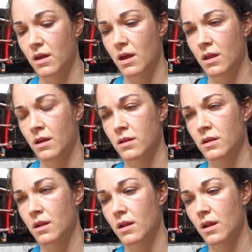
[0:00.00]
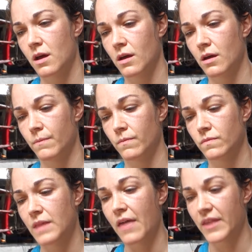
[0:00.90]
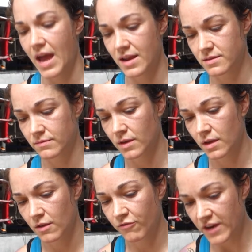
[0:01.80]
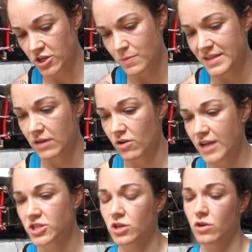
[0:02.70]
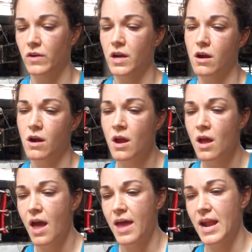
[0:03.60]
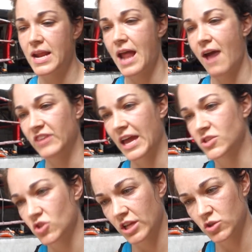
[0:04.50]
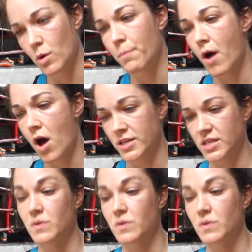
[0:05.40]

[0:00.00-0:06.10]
And now that I had finished my dental hygiene career, and I didn't have to answer like to a boss.